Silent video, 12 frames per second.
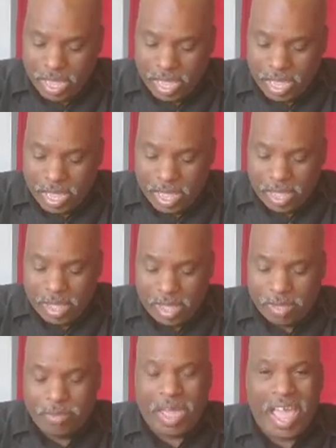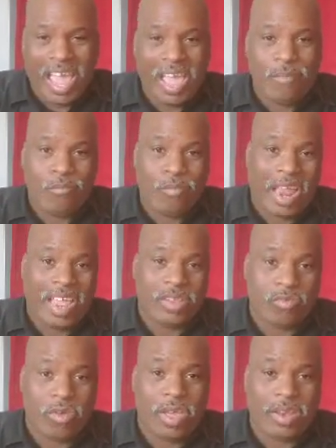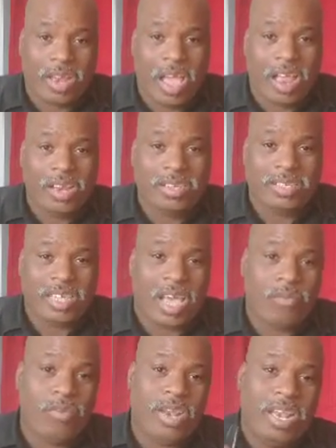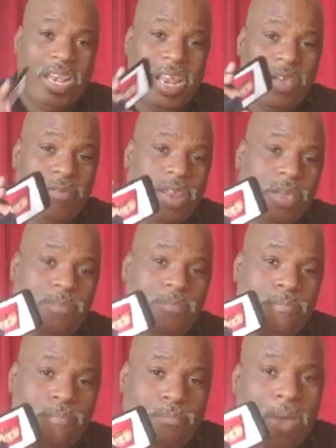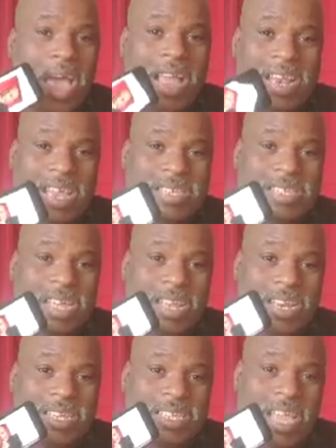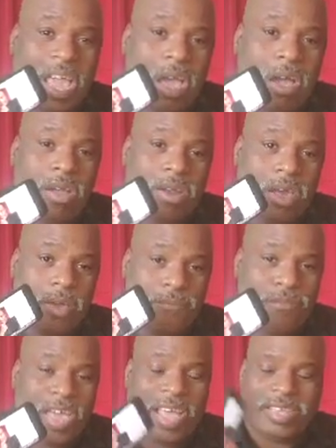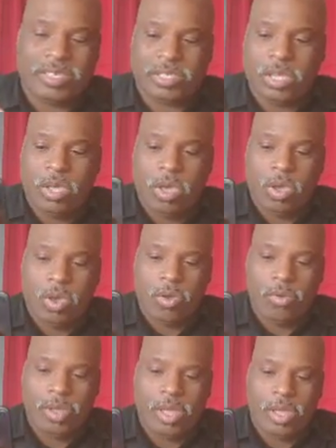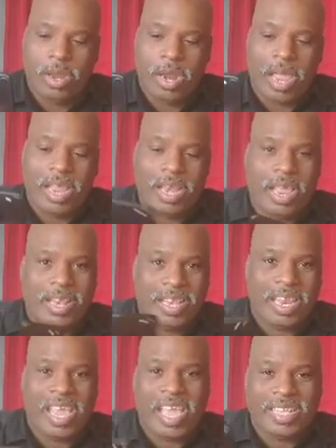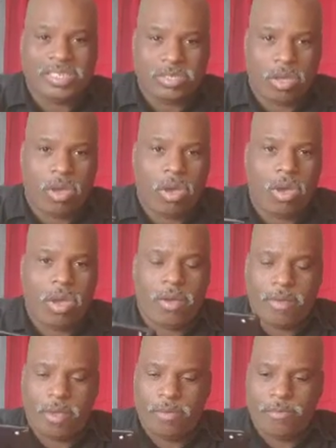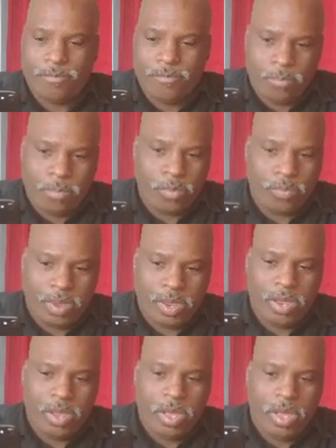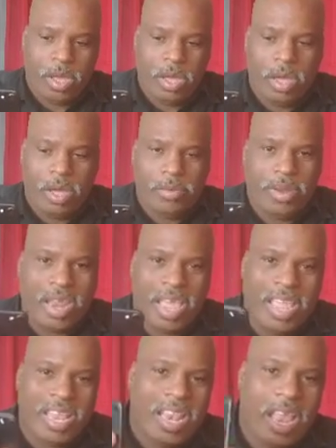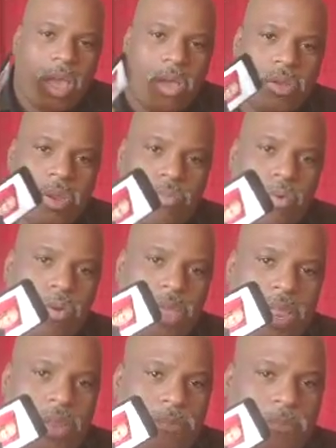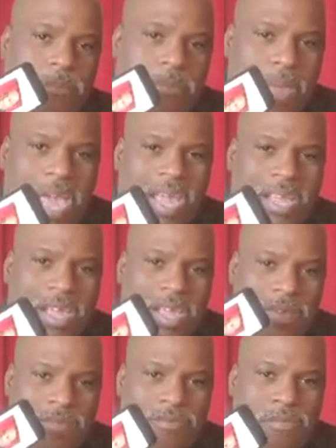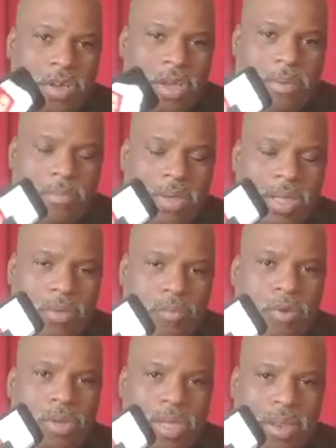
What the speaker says: And I had like $12. I would literally buy this because this got all the effects on here, like the DSR puppet. Not only wrote in the back and front, but he